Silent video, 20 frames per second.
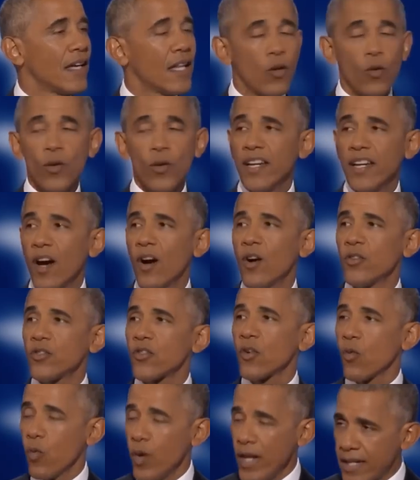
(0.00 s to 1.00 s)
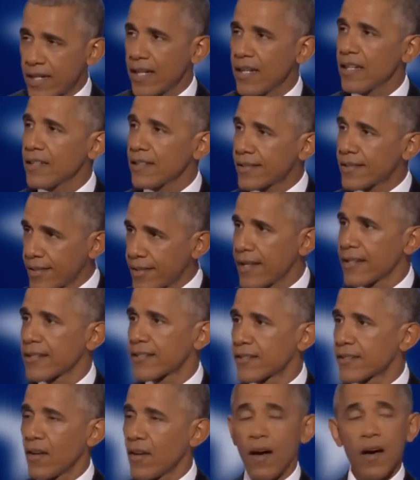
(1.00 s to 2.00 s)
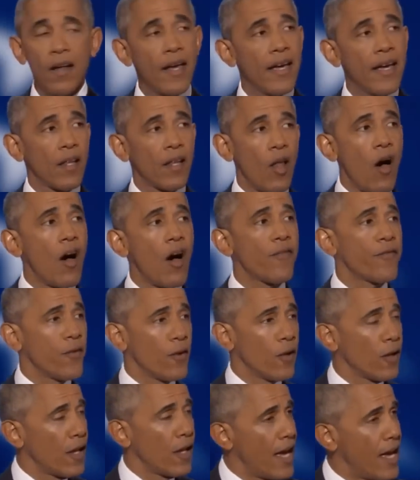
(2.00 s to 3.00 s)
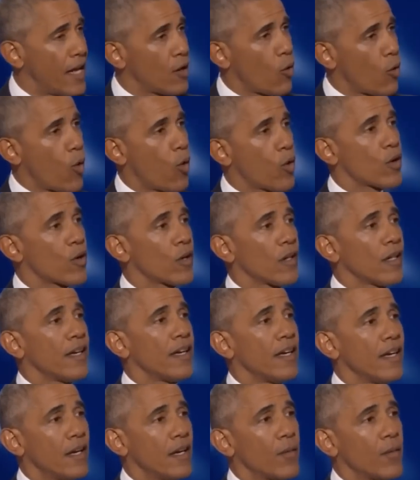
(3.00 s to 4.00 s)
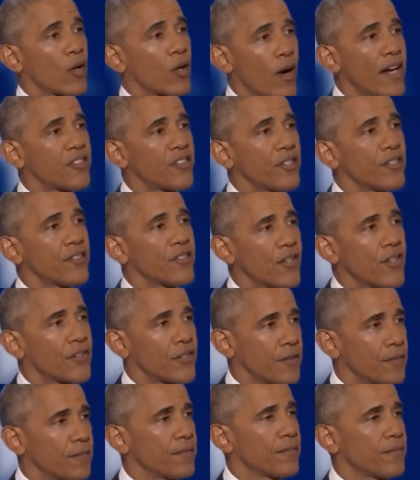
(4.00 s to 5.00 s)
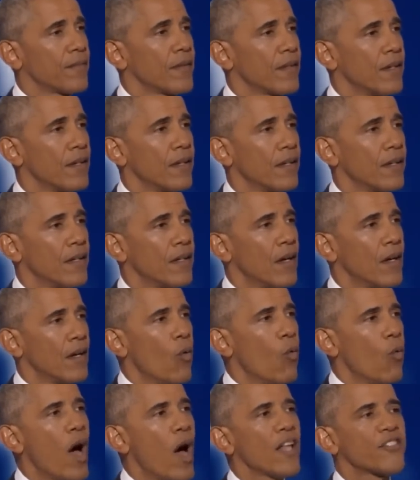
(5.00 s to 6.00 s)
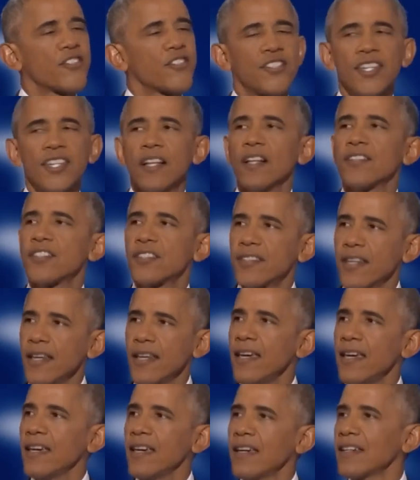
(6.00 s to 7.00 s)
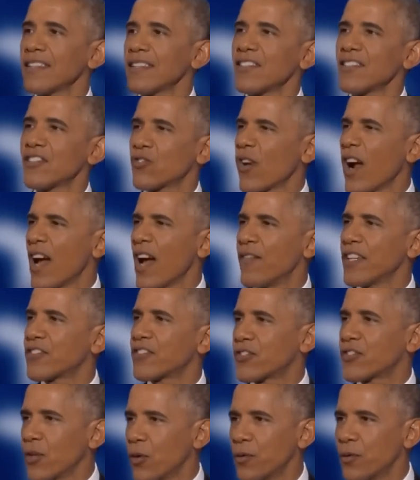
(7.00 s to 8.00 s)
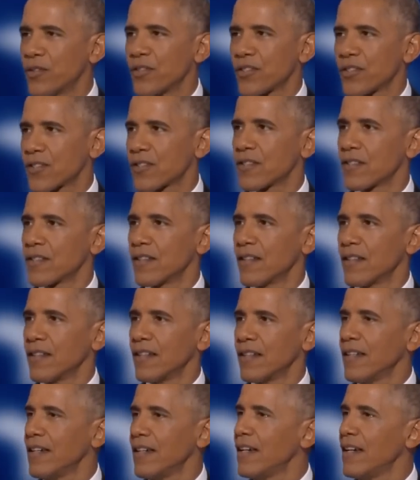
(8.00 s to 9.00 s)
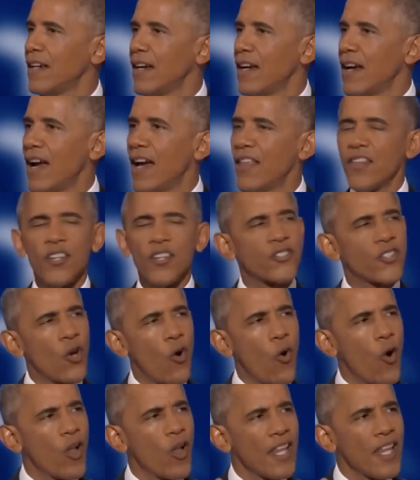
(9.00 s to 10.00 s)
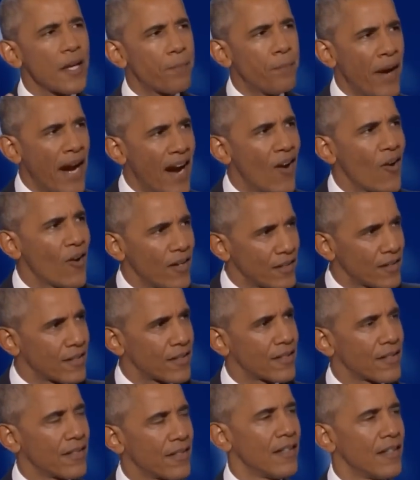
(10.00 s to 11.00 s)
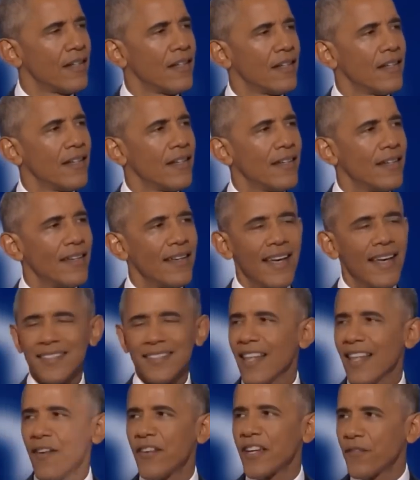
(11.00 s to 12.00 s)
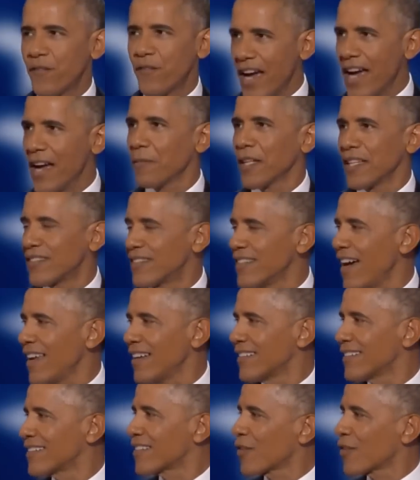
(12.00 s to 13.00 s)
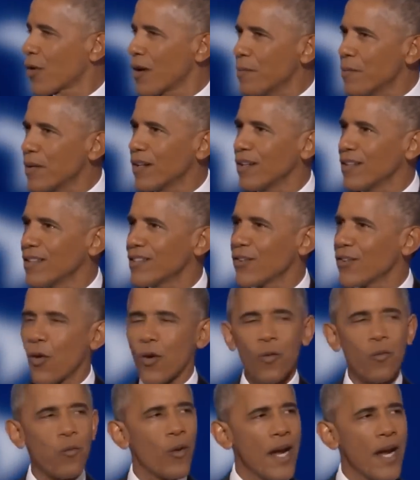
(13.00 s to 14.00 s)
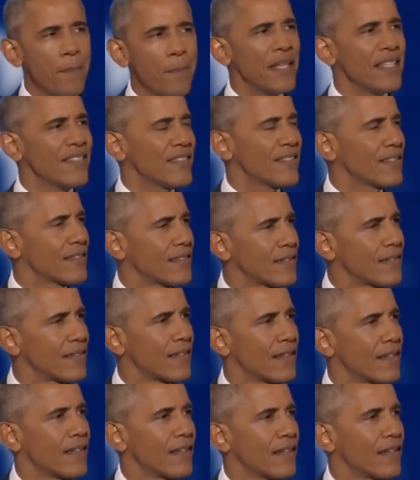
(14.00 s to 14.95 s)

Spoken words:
Hillary knows we can insist on a lawful and orderly immigration system while still seeing striving students and their toiling parents as loving families, not criminals or rapists.